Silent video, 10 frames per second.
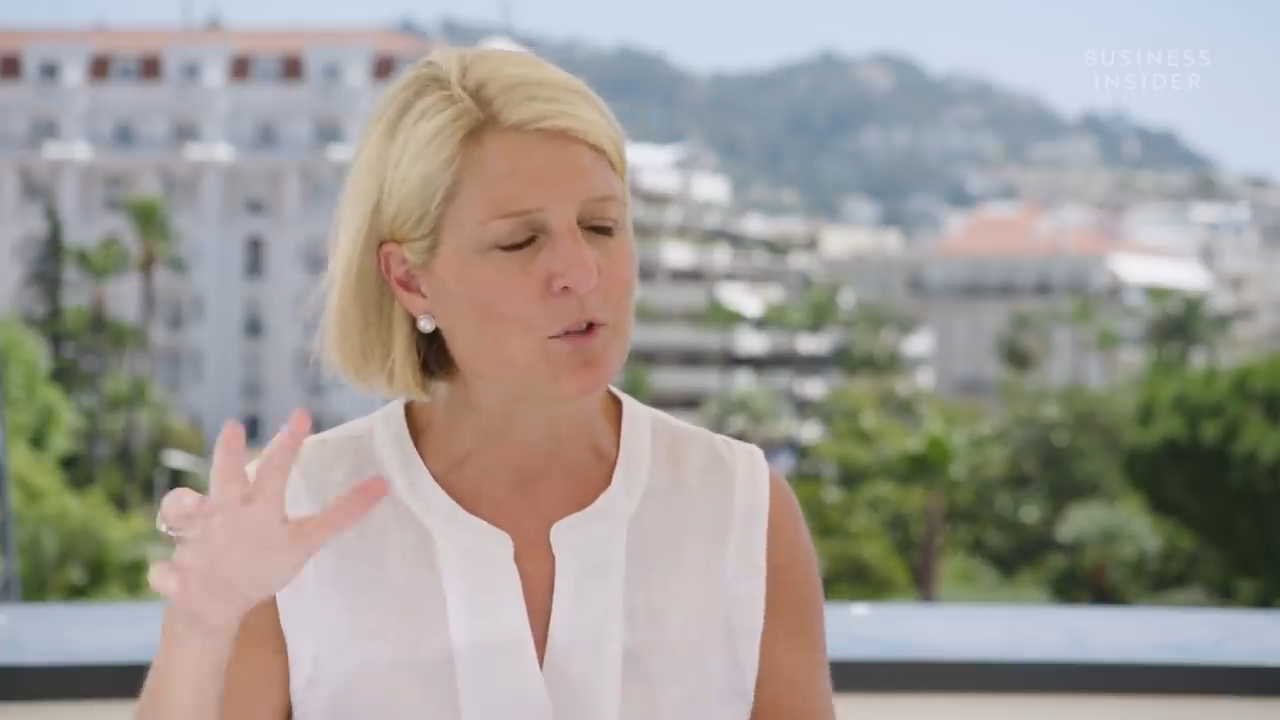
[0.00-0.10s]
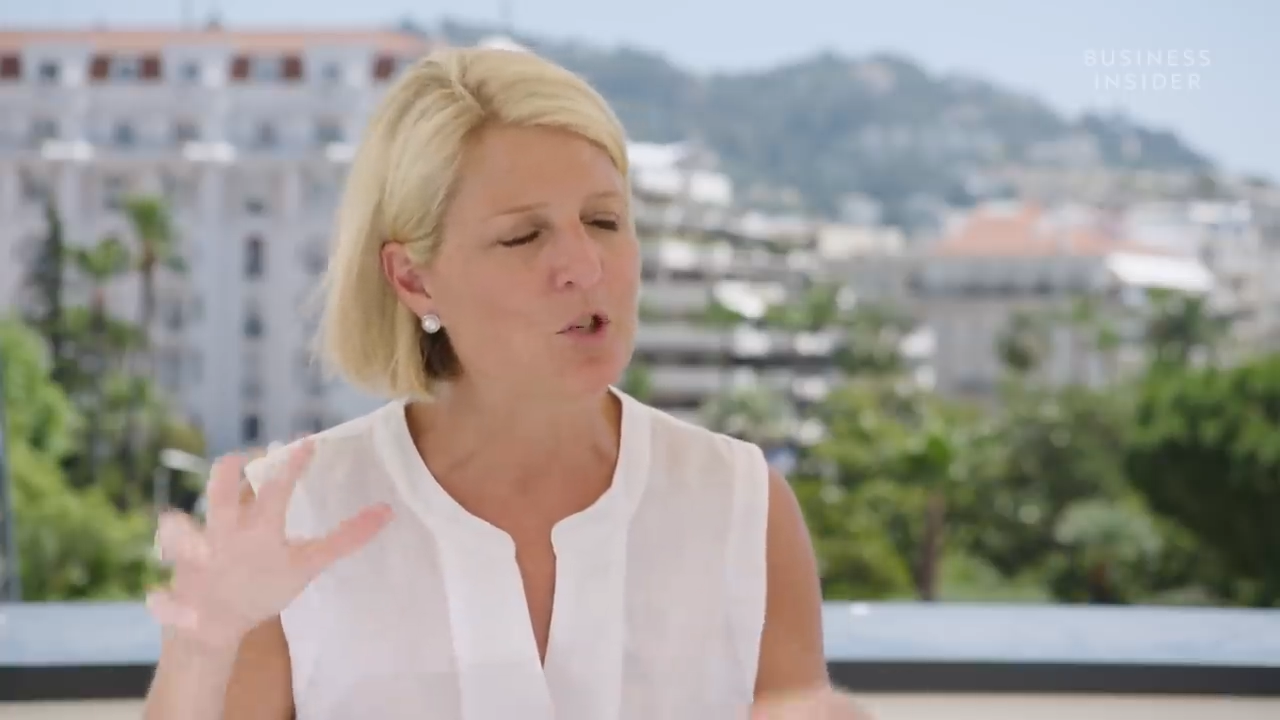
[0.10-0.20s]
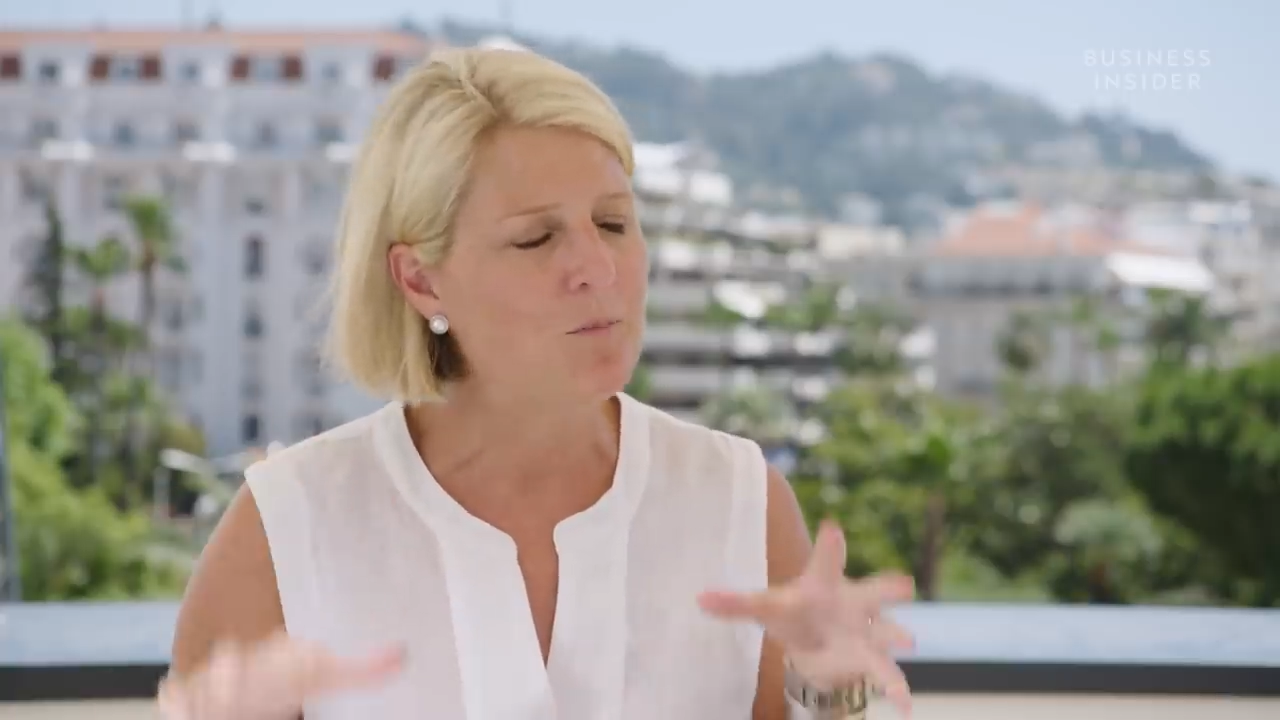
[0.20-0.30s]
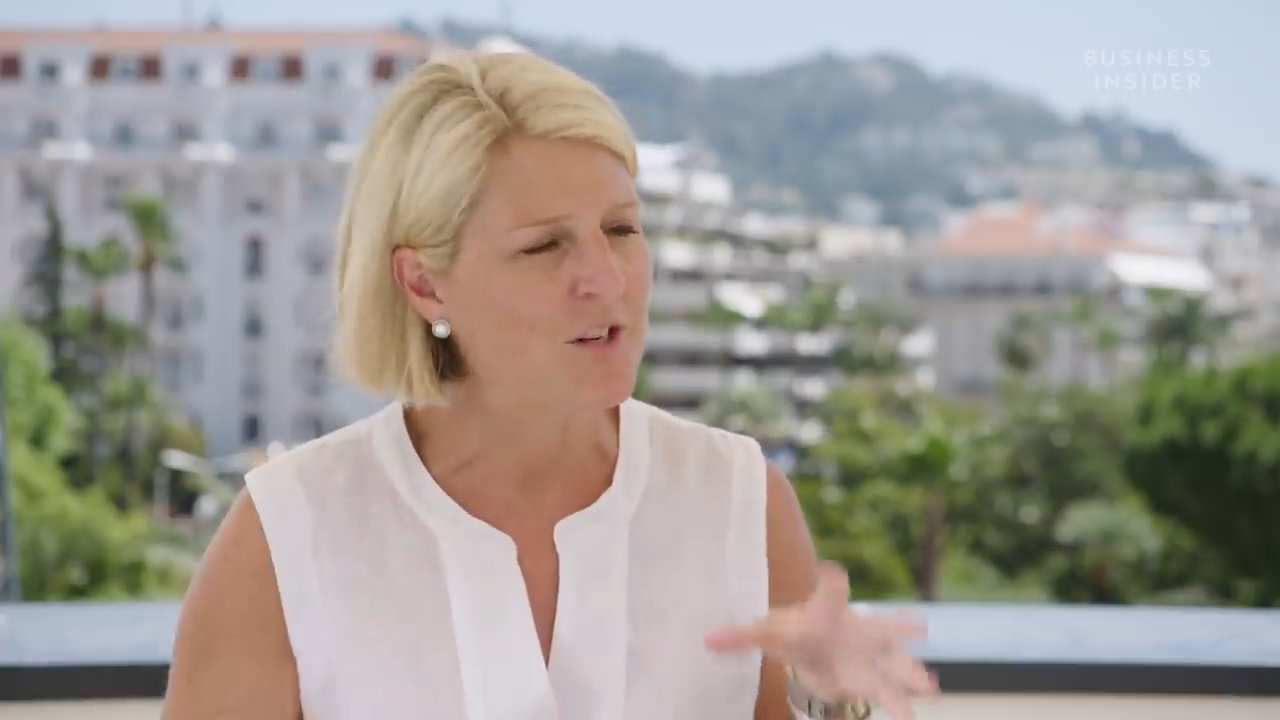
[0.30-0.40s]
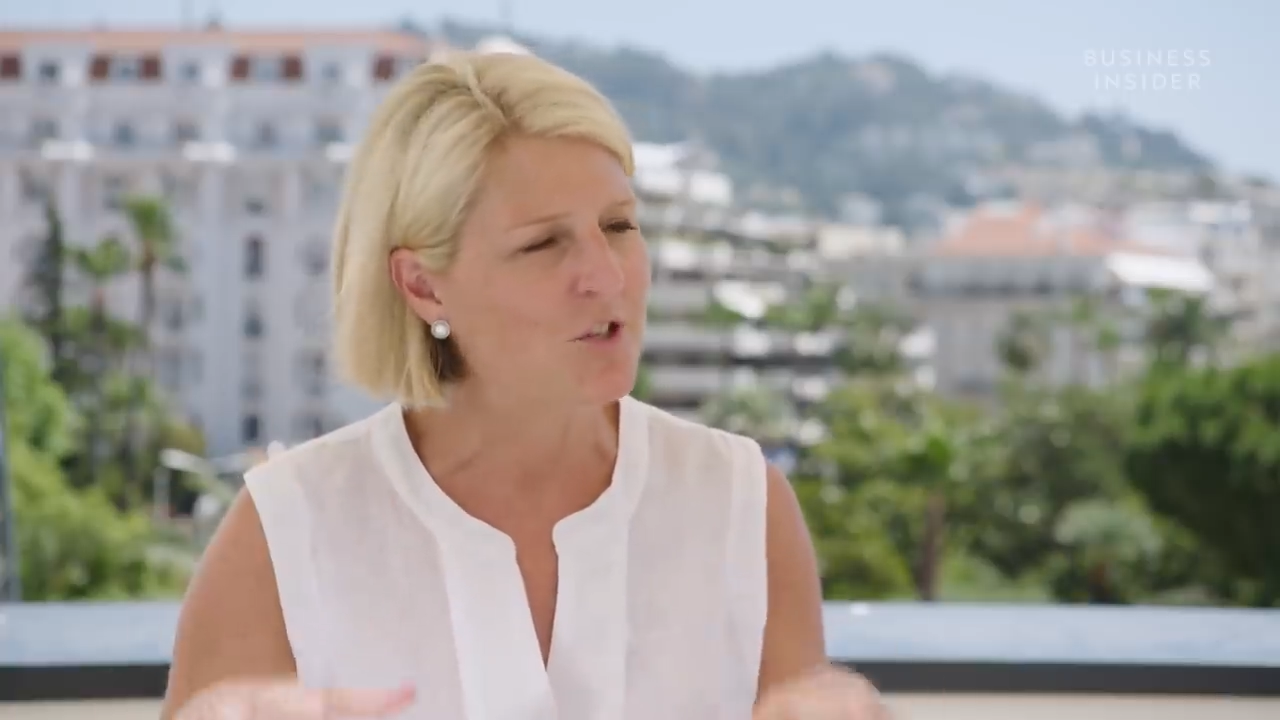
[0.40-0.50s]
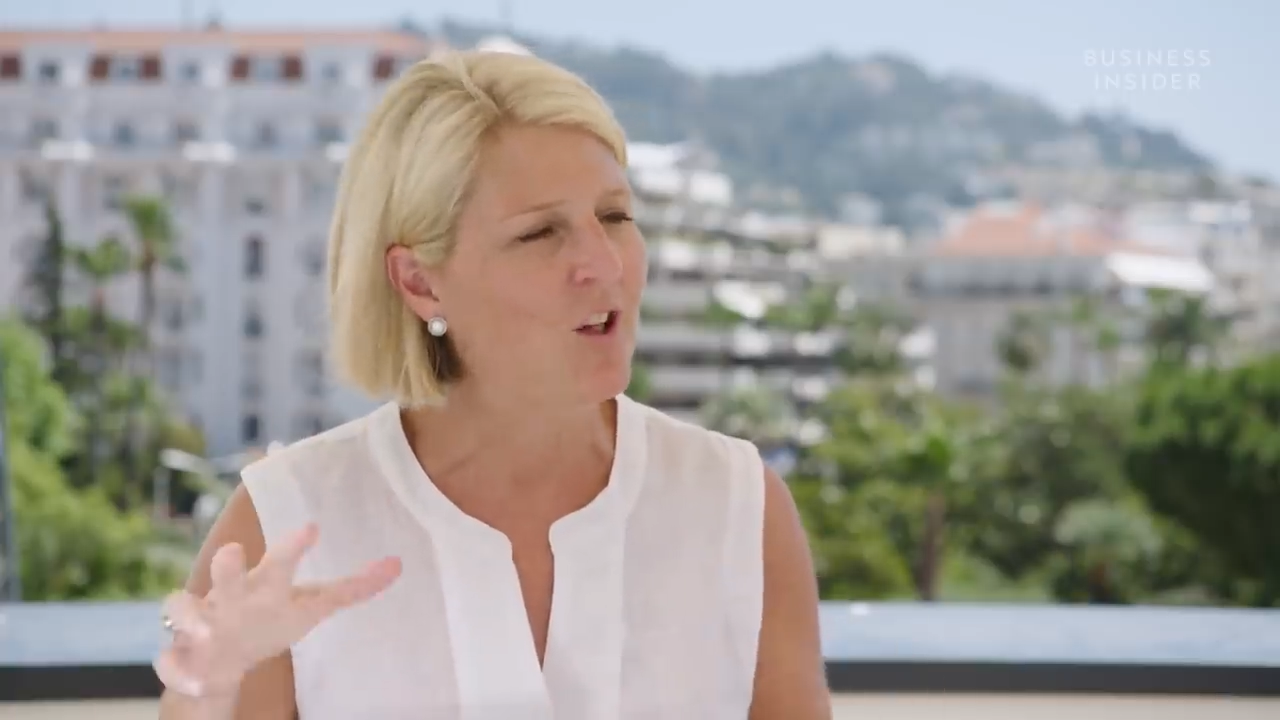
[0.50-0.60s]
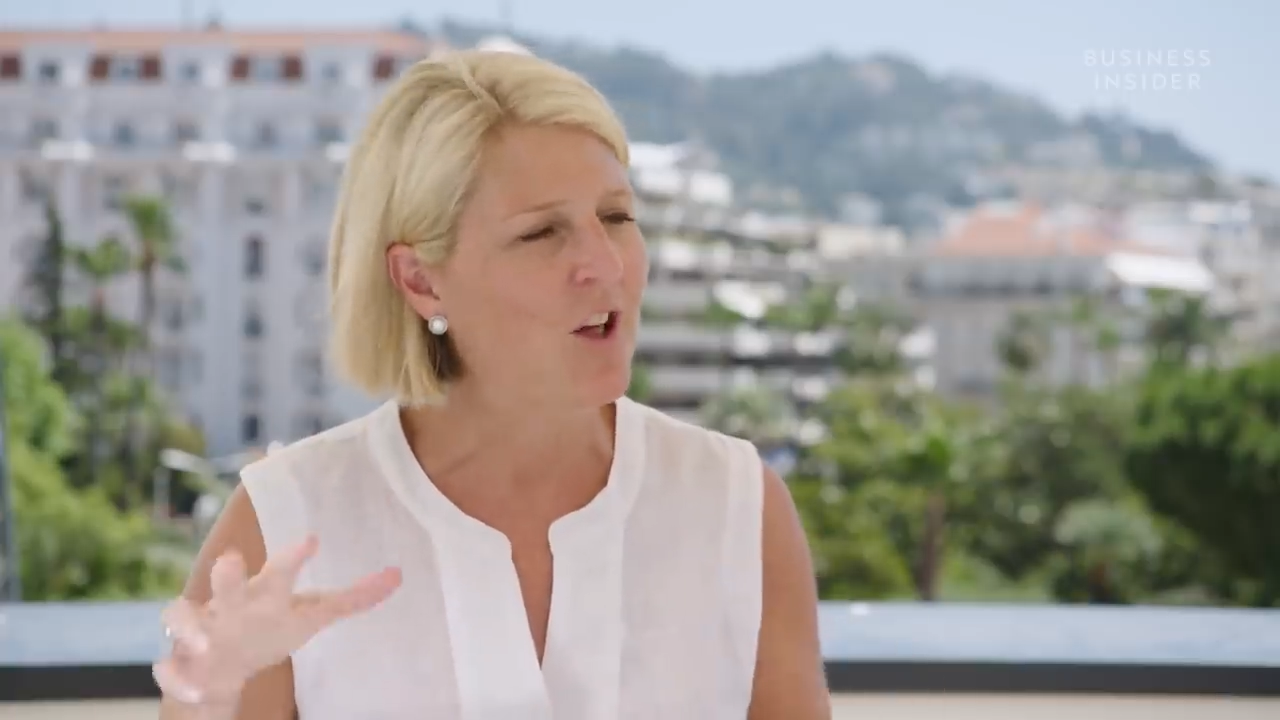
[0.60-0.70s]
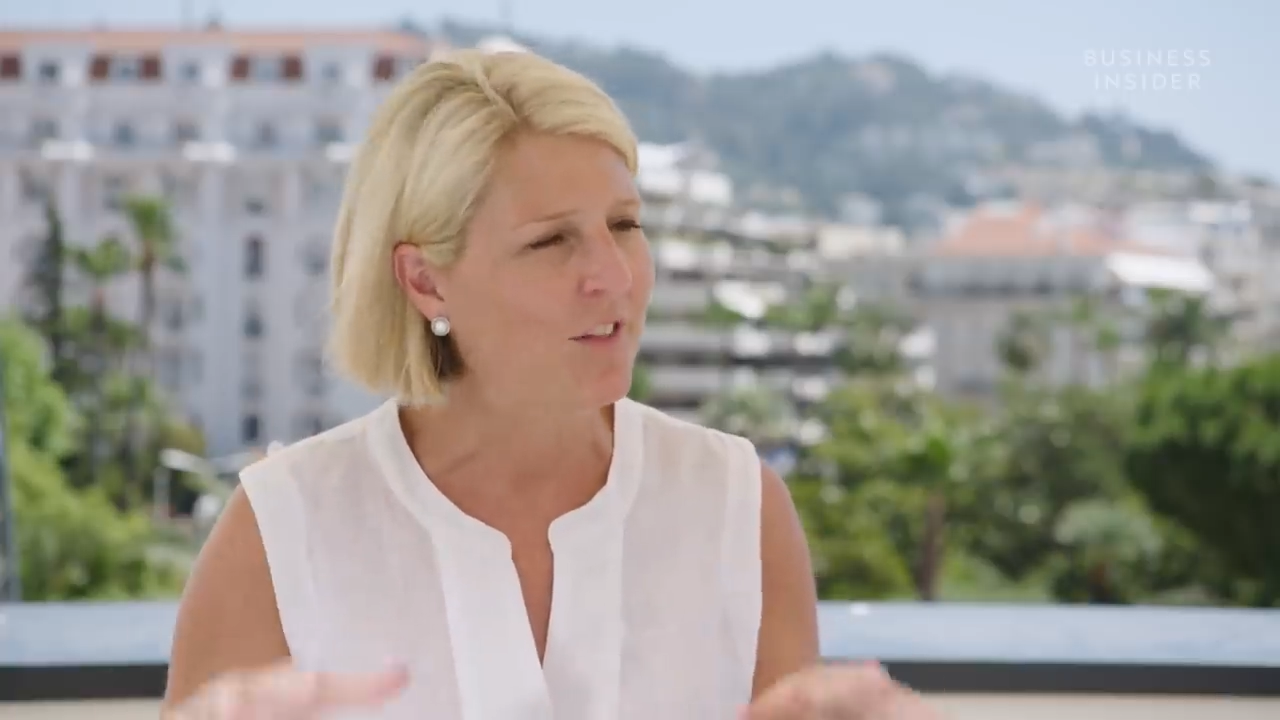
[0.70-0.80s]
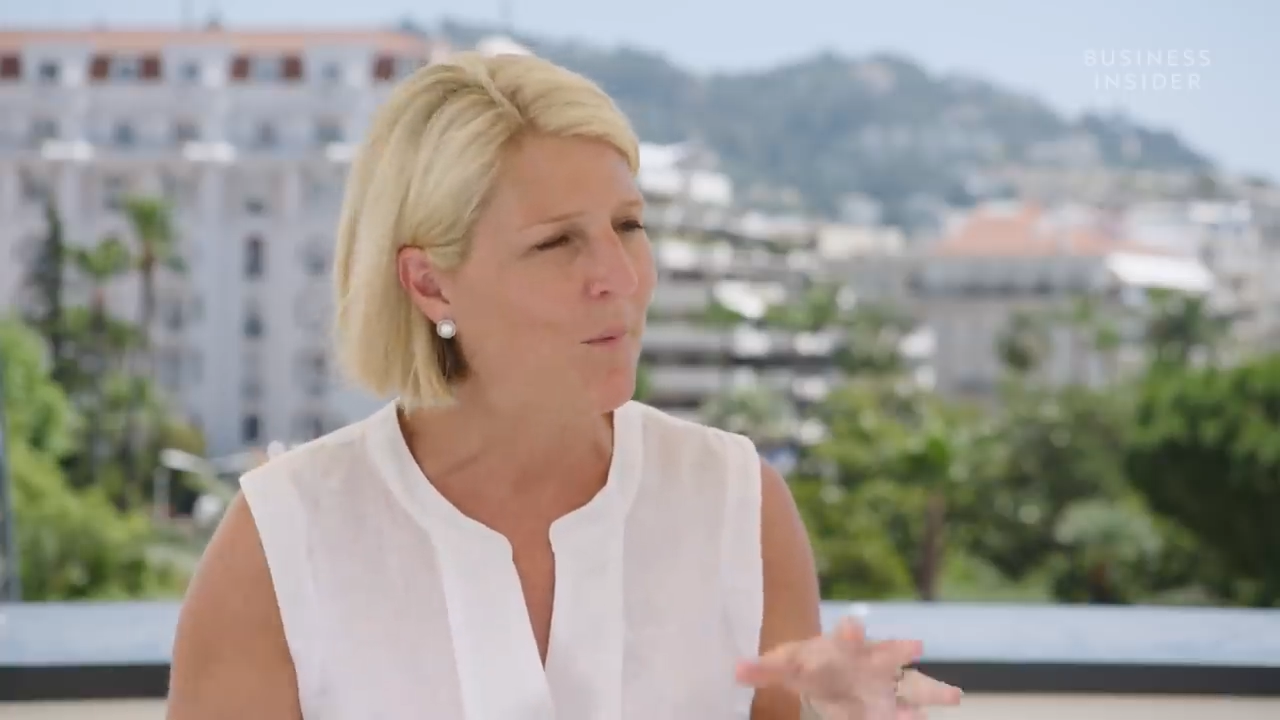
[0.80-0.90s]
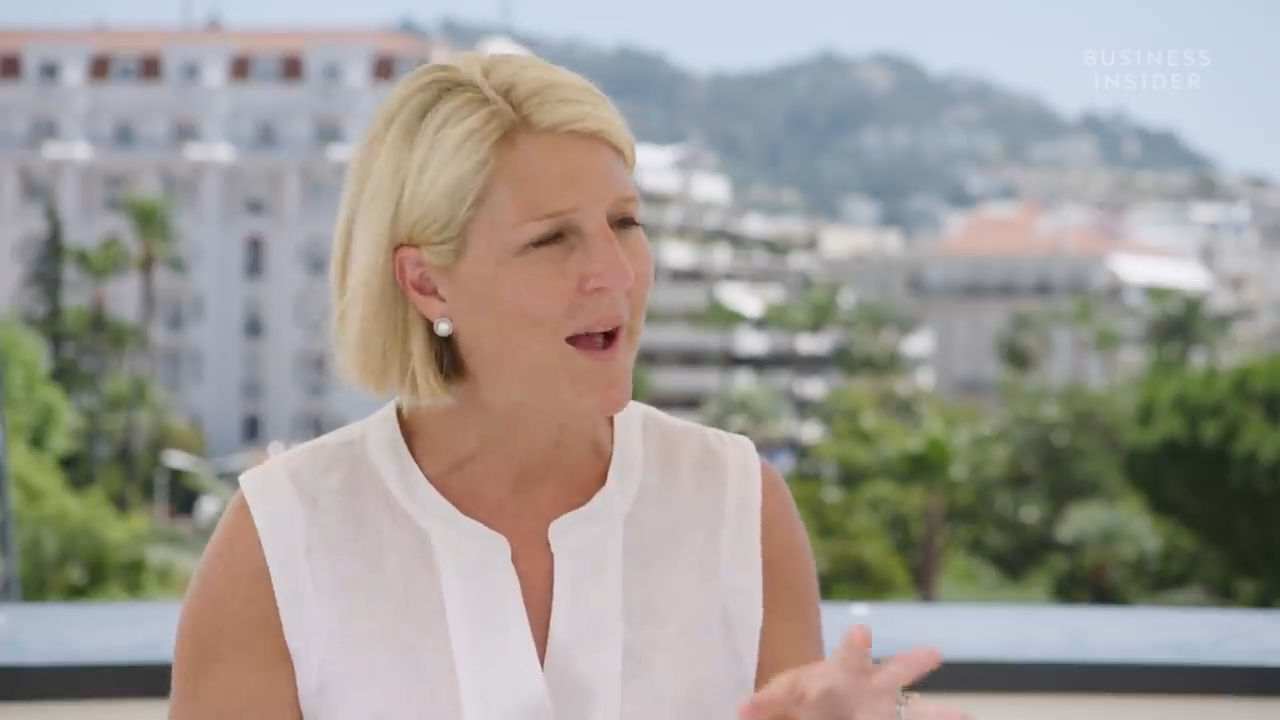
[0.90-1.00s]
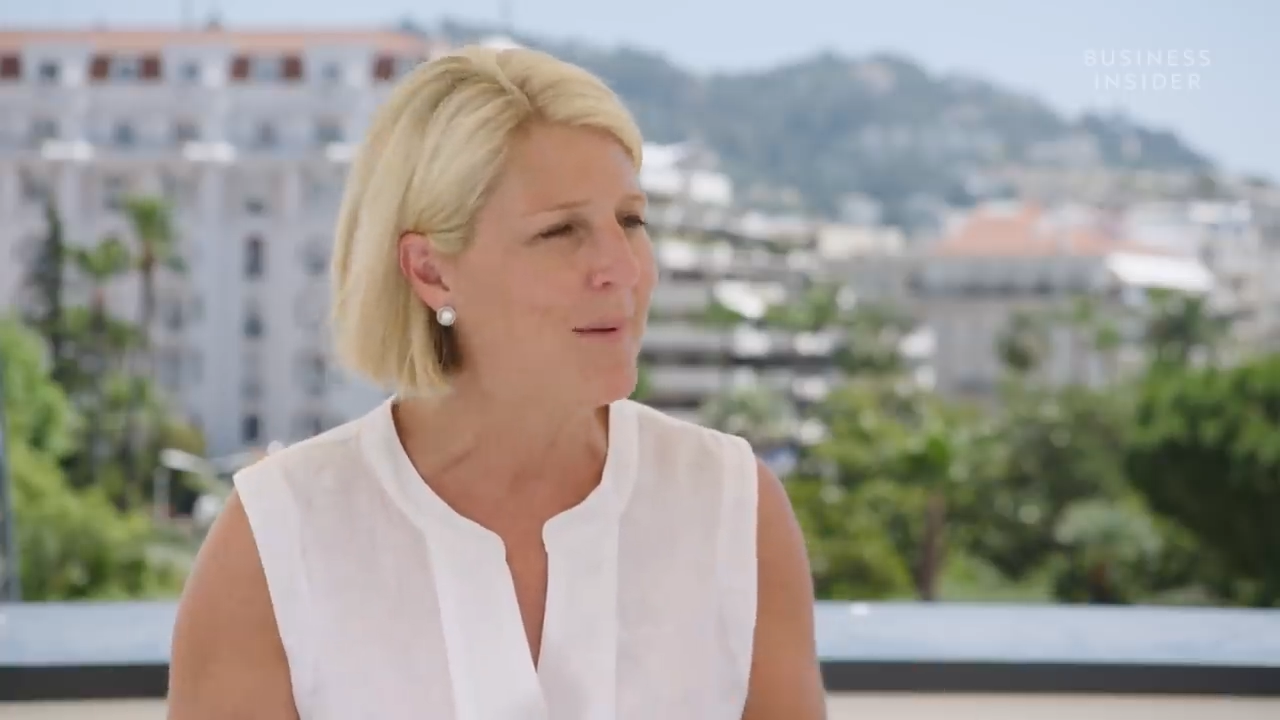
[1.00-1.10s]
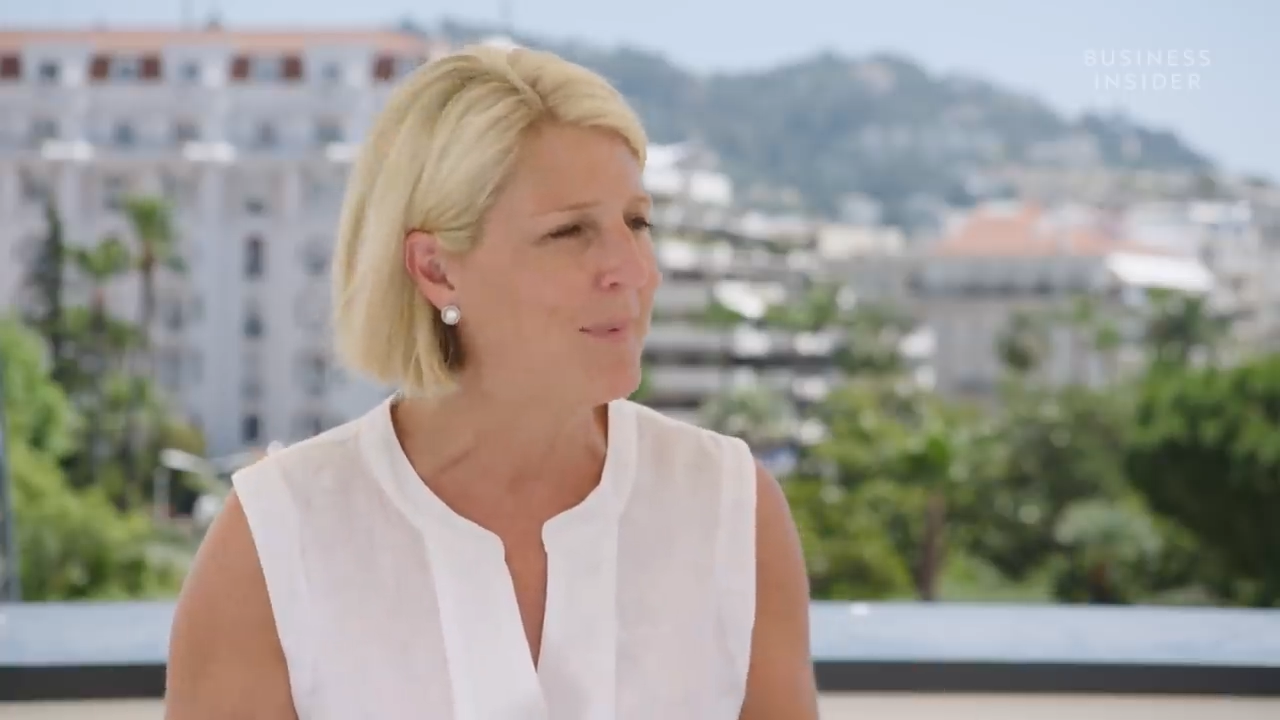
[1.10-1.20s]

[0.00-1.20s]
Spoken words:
too much along the way,